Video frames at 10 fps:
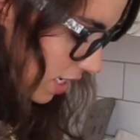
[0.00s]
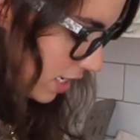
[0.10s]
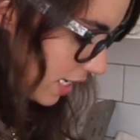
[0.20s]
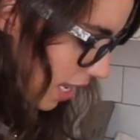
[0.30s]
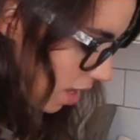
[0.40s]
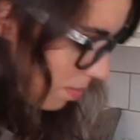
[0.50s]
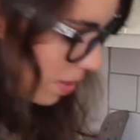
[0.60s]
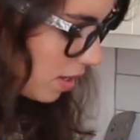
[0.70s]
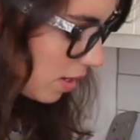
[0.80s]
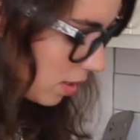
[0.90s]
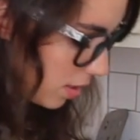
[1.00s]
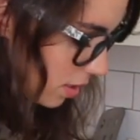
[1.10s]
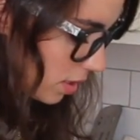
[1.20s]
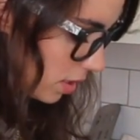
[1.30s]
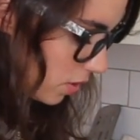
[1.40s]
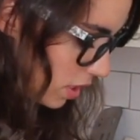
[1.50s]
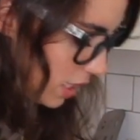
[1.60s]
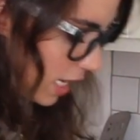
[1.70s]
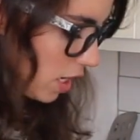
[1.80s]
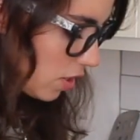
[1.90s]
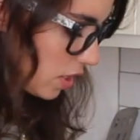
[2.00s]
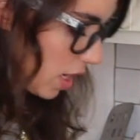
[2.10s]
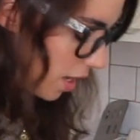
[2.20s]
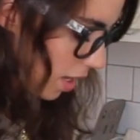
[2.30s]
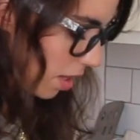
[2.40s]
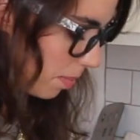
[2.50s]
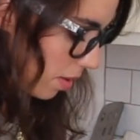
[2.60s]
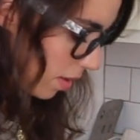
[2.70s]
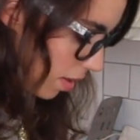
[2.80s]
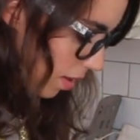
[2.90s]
gonna take a bit, so just take your time.